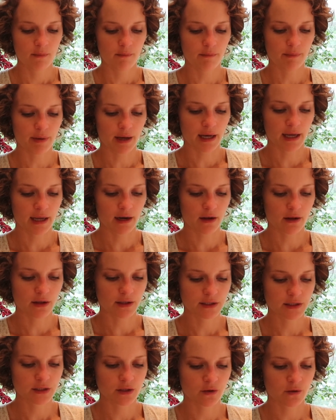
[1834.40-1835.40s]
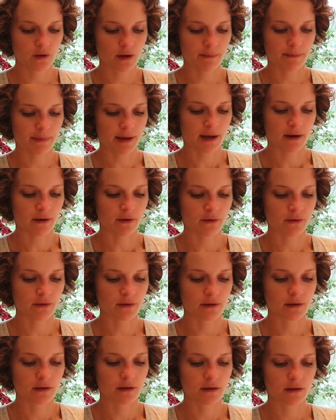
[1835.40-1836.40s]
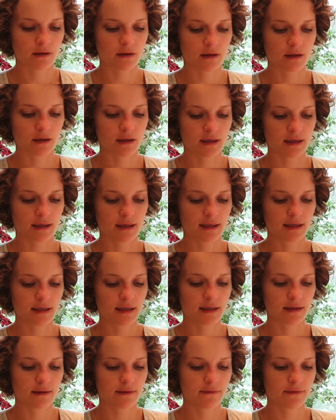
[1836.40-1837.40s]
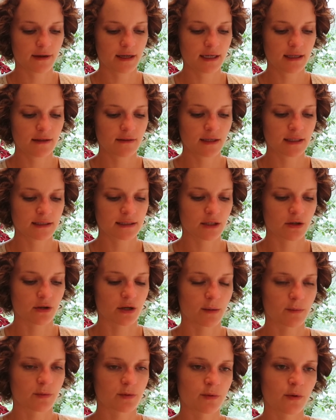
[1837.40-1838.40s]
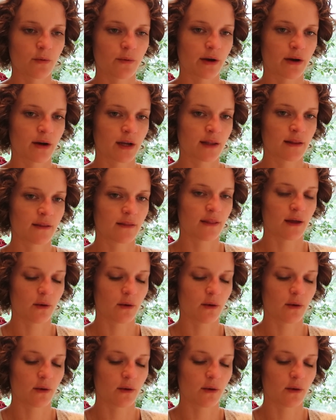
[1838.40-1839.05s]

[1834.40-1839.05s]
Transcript: but also about finding things that you're comfortable wearing